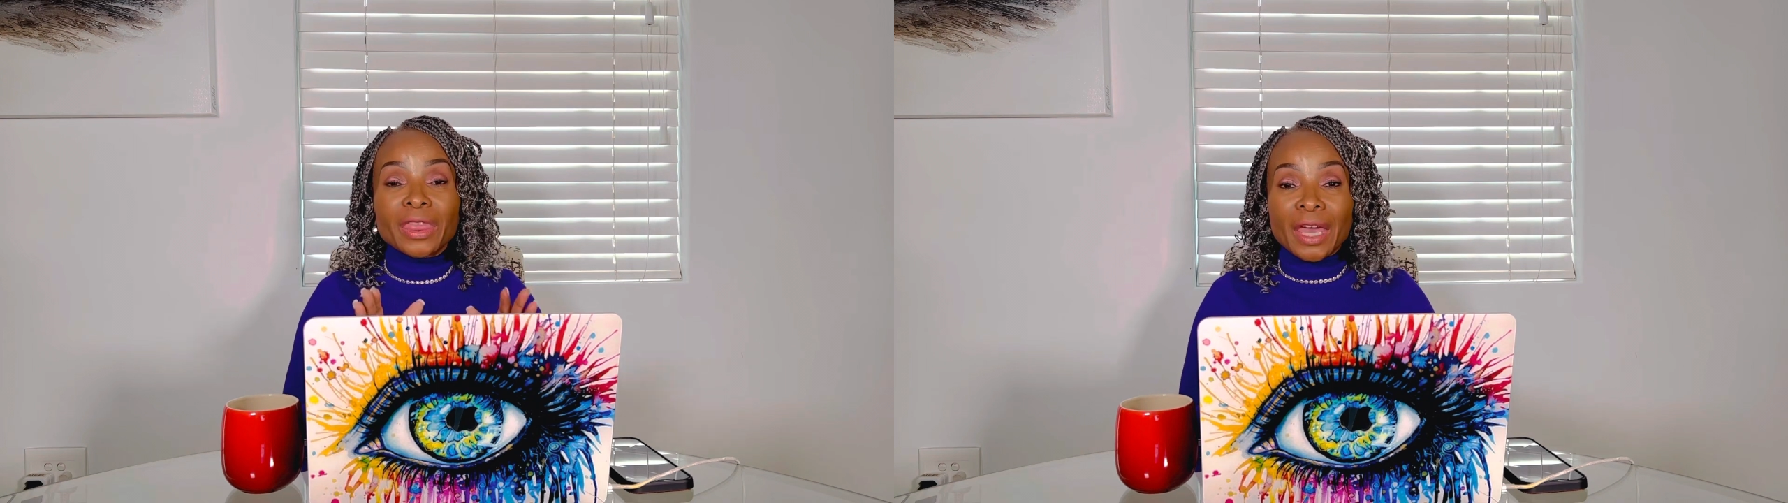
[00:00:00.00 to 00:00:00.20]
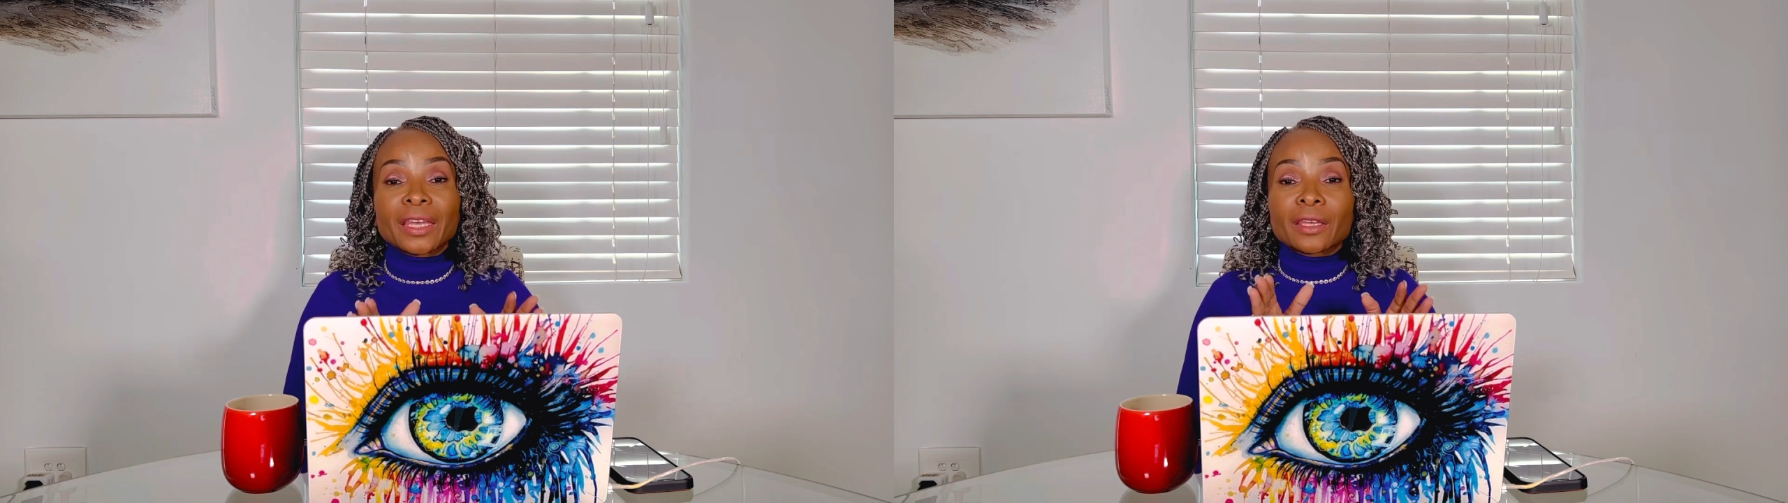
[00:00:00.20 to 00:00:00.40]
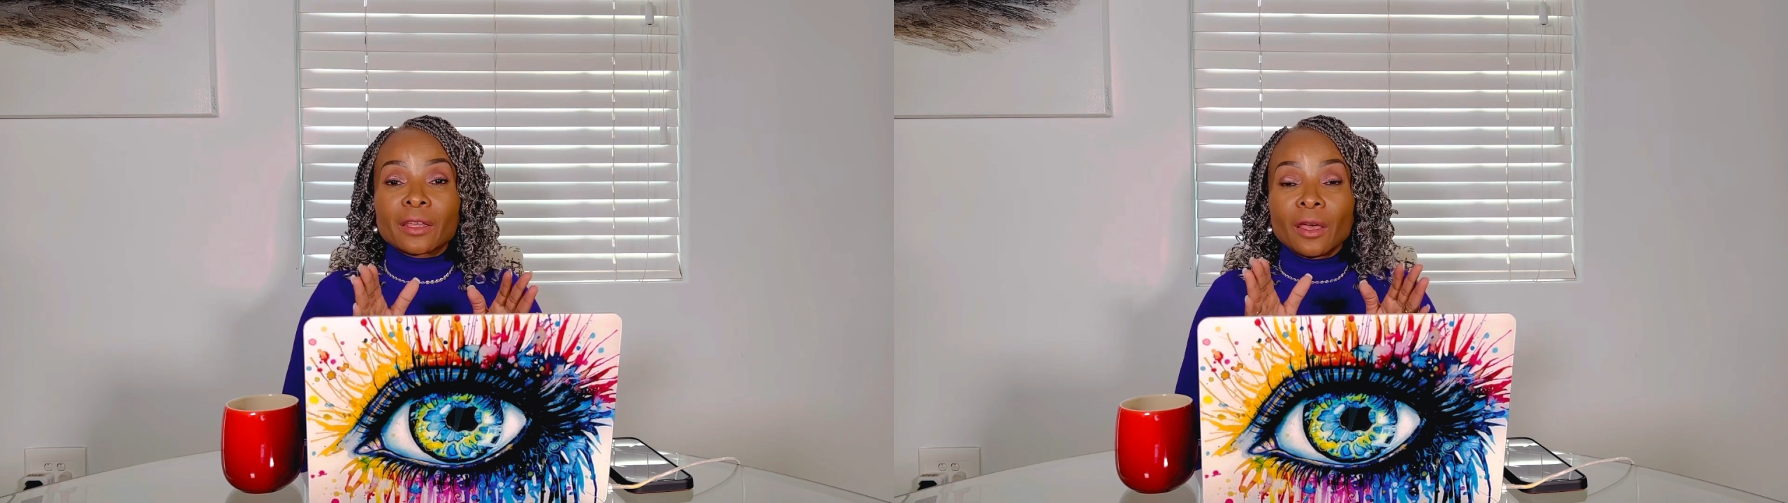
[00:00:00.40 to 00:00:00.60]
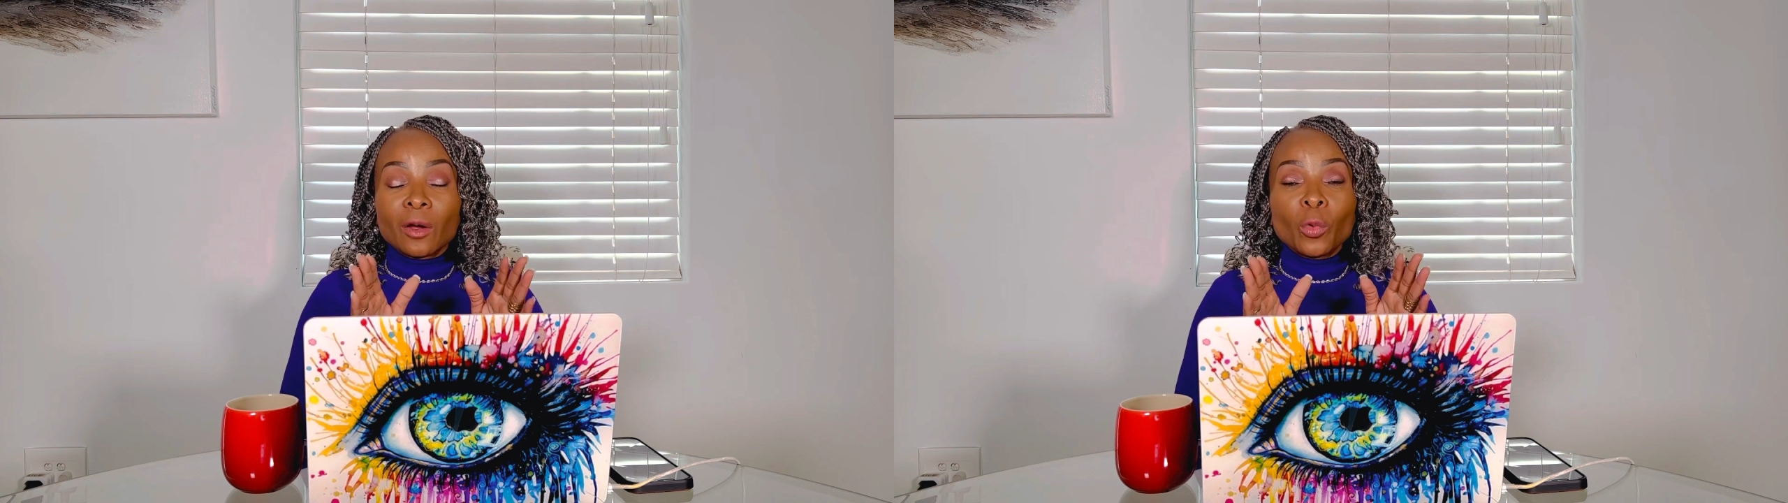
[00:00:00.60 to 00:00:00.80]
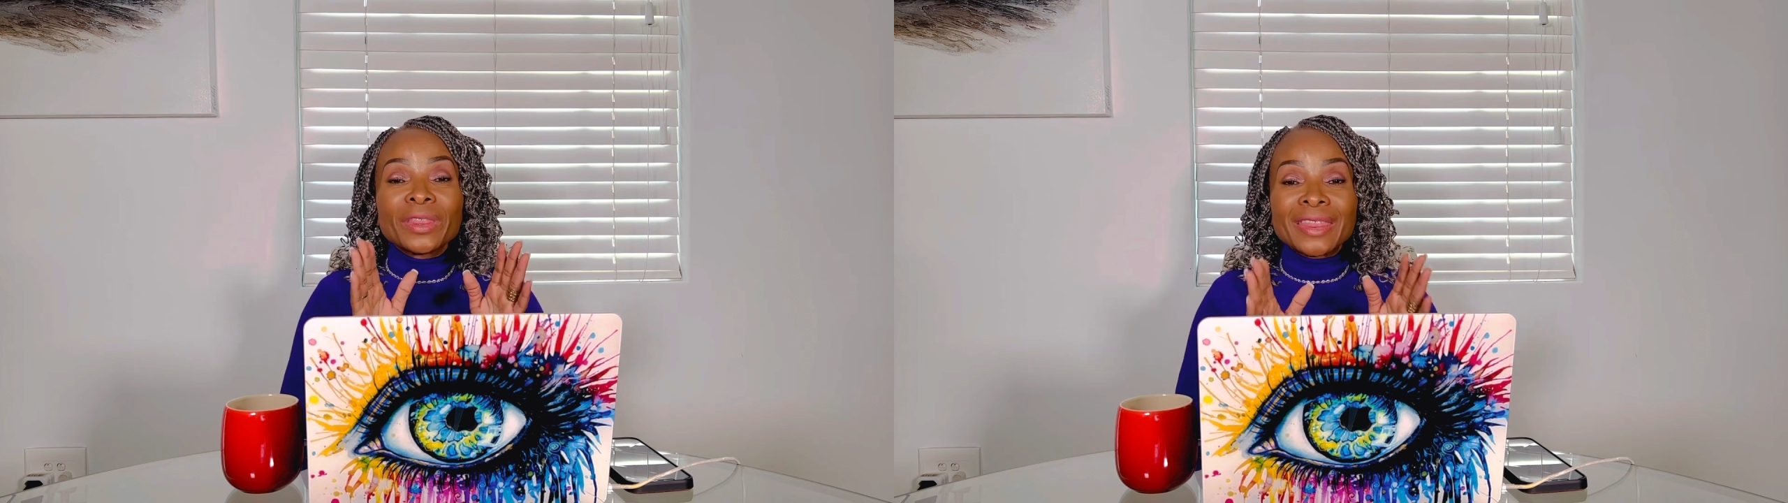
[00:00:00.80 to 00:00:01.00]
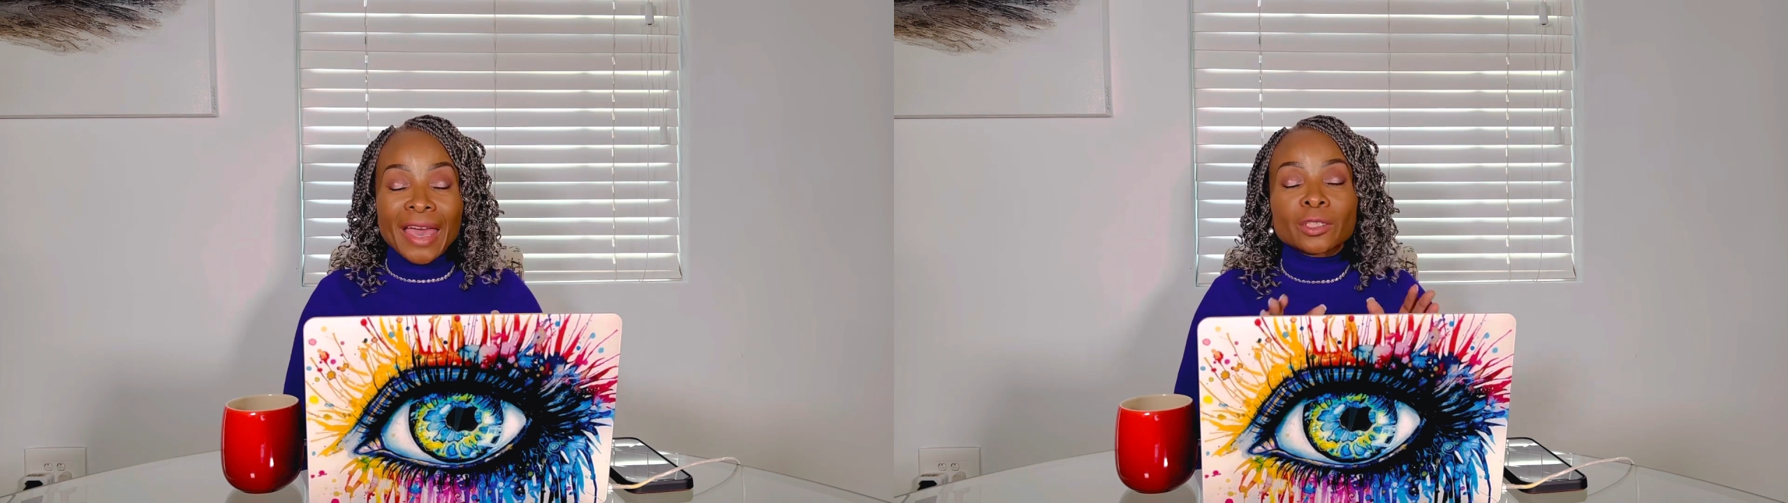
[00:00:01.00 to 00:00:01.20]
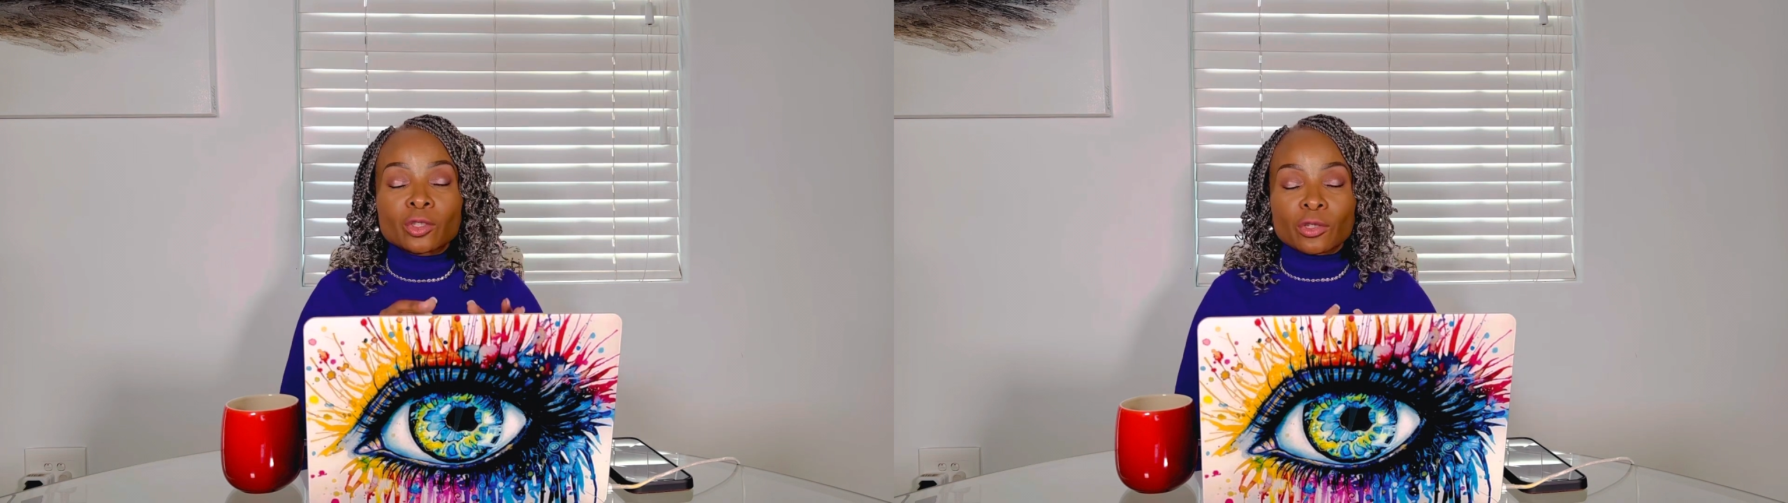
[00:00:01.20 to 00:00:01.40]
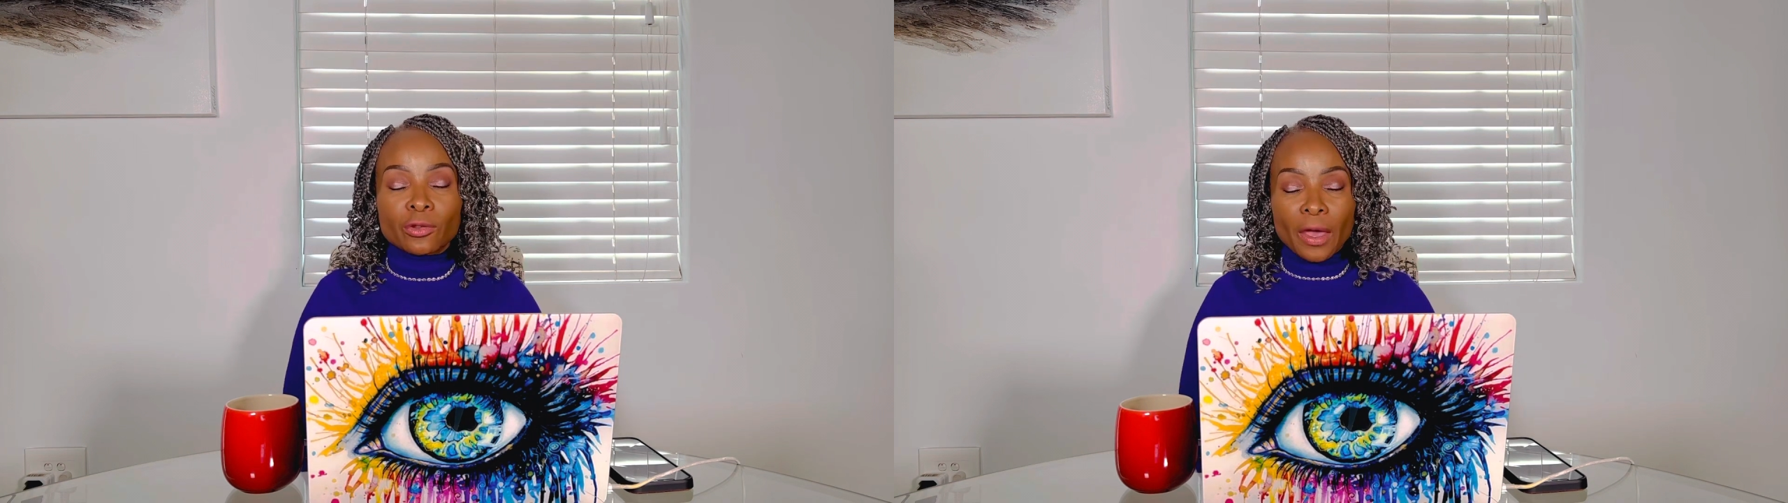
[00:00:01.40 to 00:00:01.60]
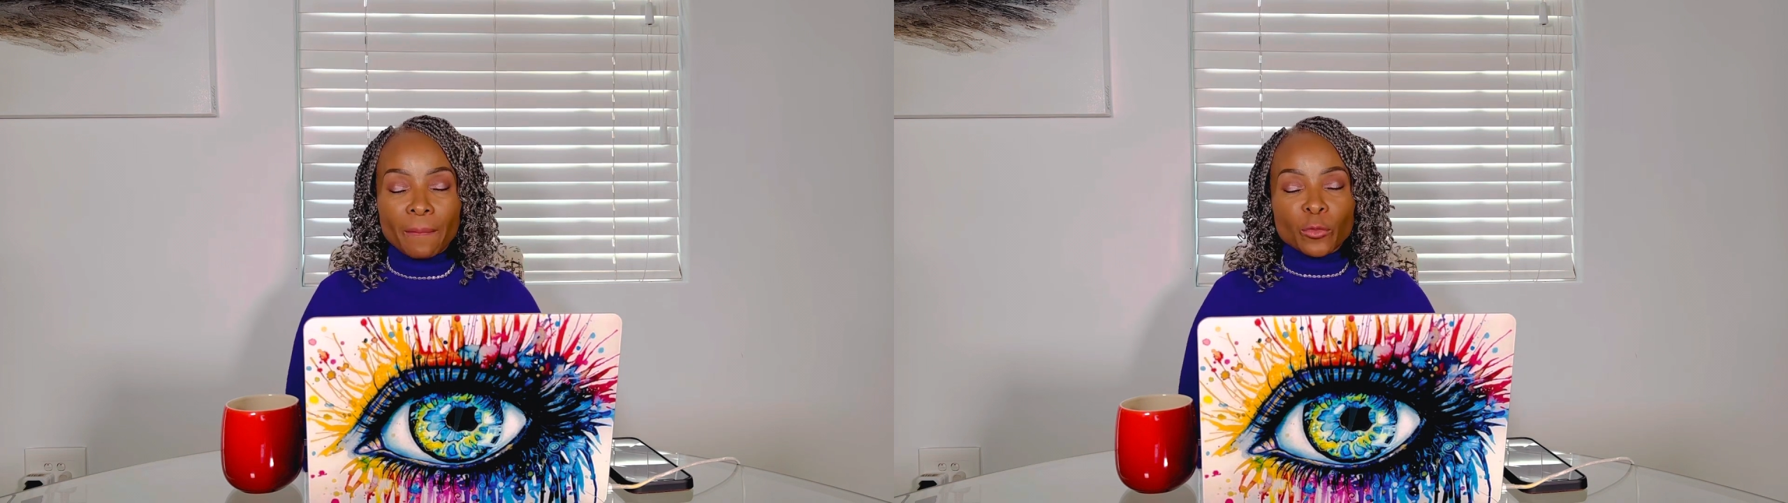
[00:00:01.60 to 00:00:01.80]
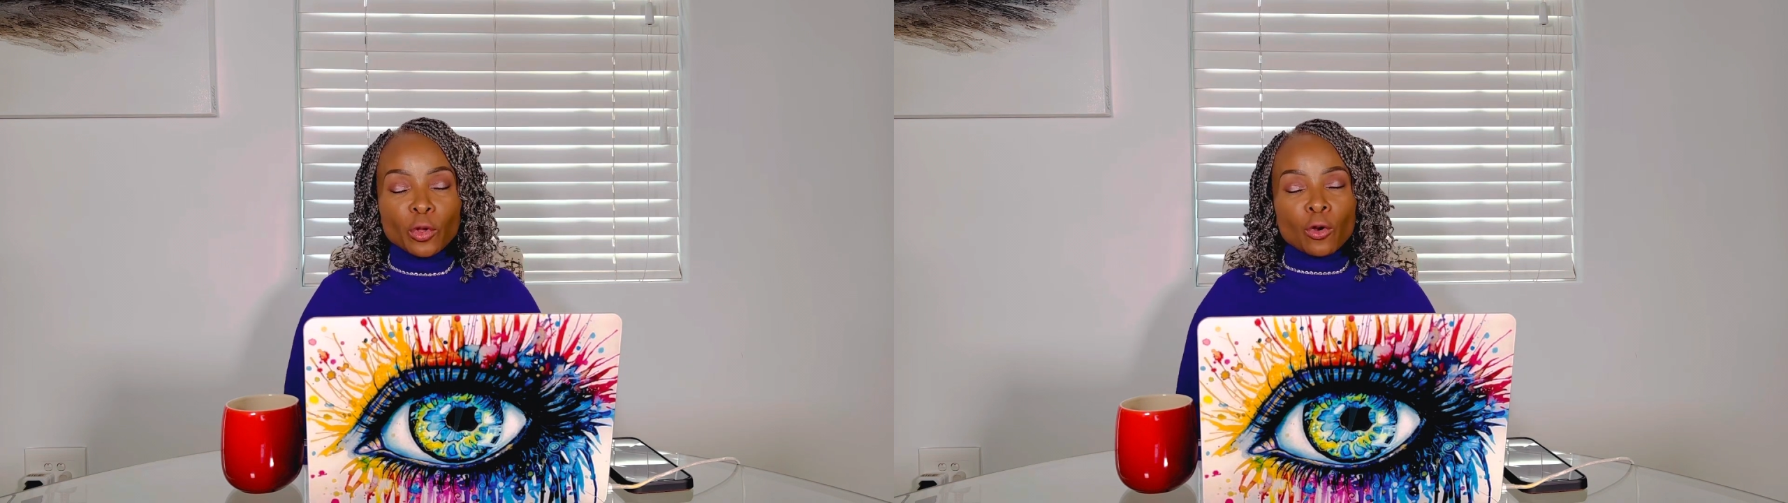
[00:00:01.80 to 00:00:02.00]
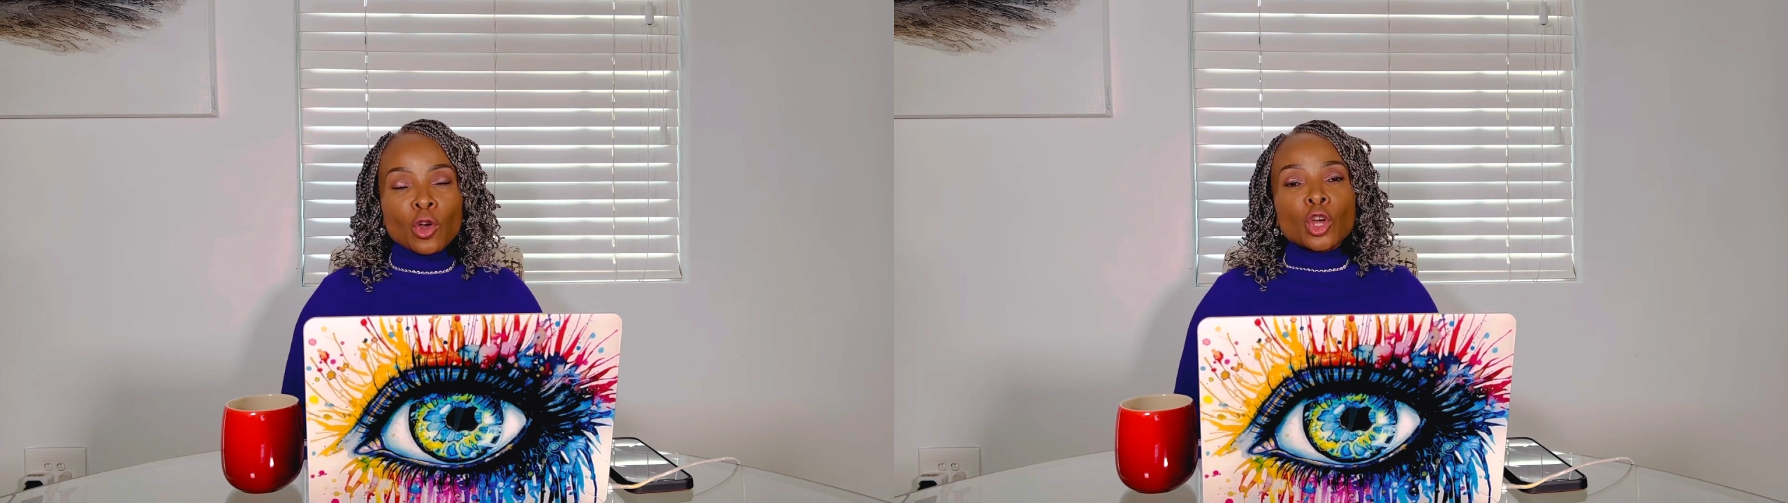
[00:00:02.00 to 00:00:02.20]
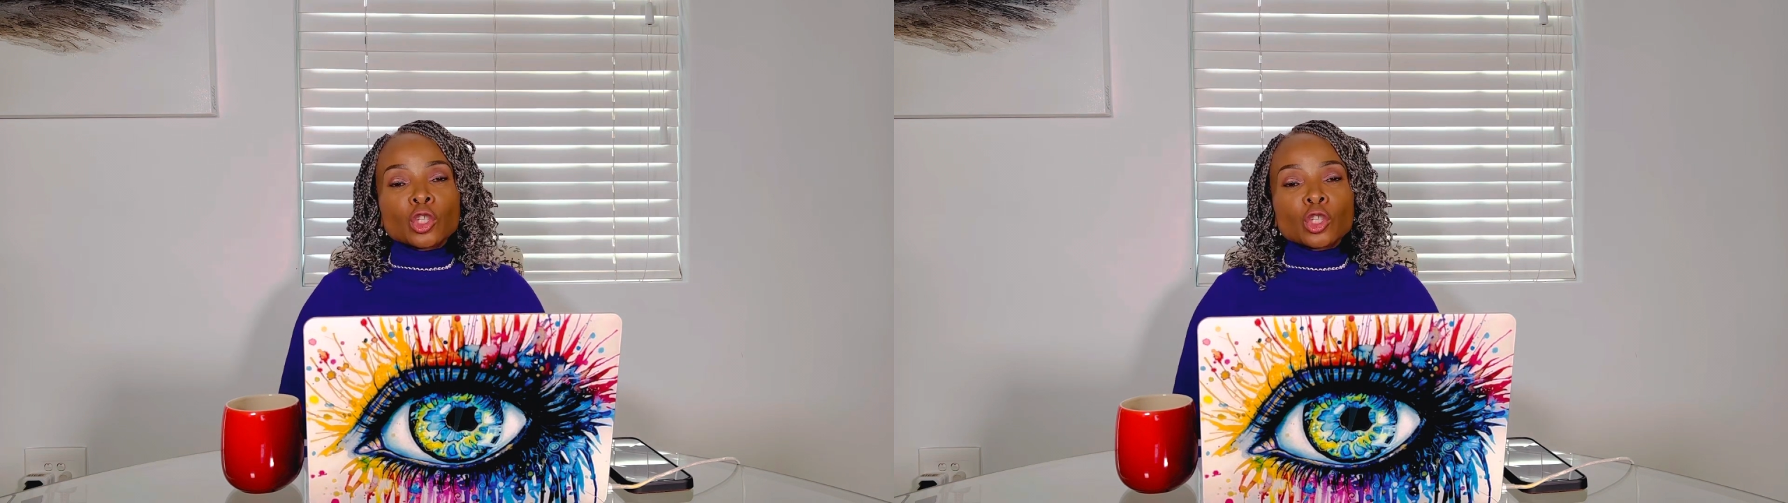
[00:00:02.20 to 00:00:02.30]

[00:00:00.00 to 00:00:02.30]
that to them, you know?